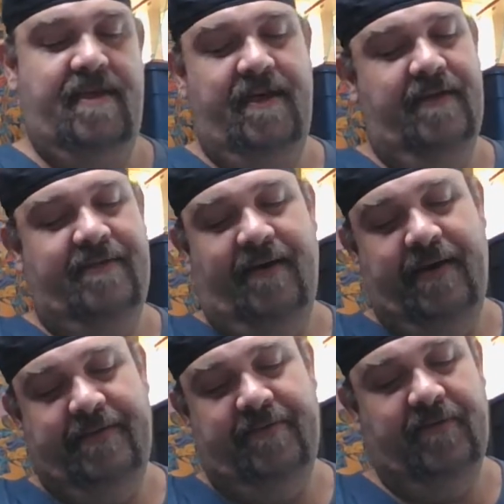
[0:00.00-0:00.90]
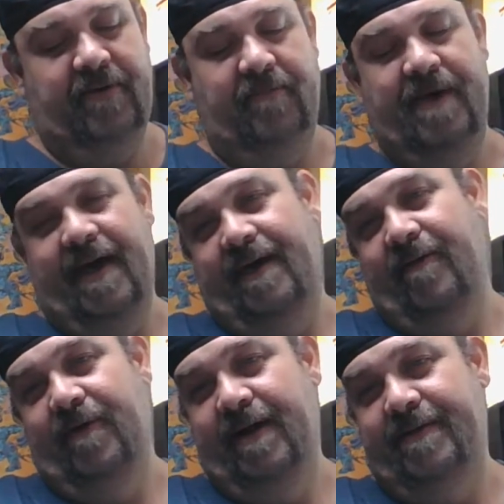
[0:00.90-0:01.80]
And it's awesome to go back
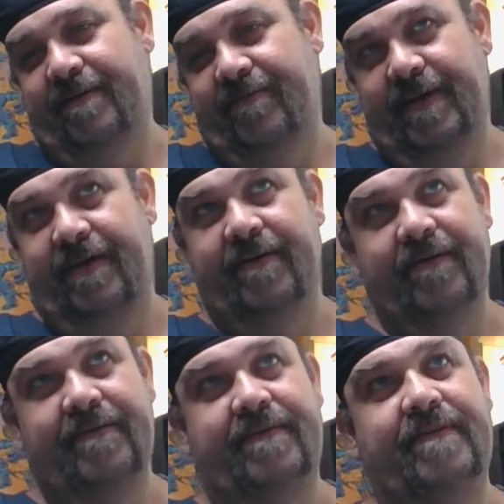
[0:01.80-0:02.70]
and watch the videos.